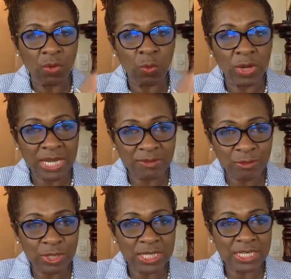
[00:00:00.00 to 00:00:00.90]

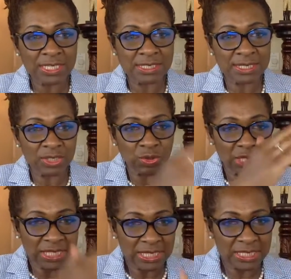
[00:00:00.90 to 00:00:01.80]
whatever it is that you
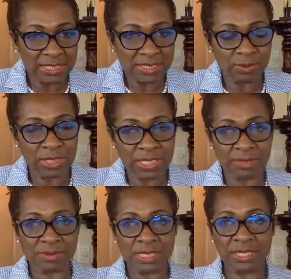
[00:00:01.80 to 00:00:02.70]
can list when it
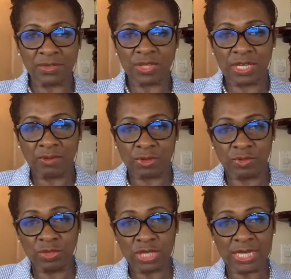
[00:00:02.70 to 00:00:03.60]
comes to healthcare. When
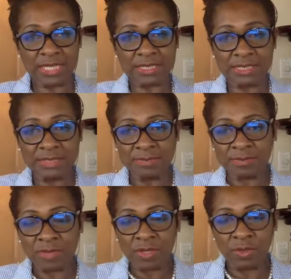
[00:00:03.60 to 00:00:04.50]
you look at
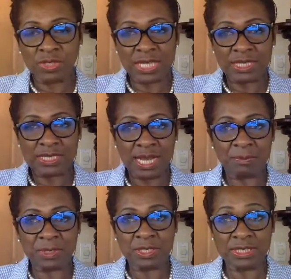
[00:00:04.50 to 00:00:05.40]
who's at the
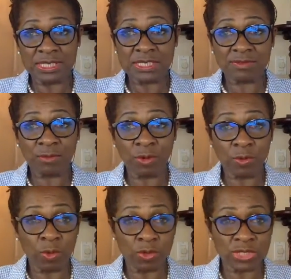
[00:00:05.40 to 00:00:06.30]
top of the list
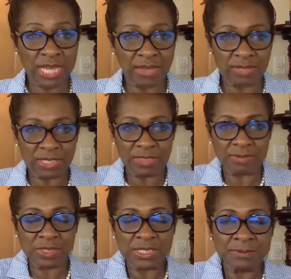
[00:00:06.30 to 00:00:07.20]
for worst
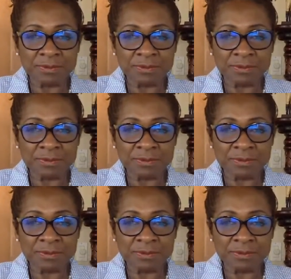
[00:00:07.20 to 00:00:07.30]
outcomes,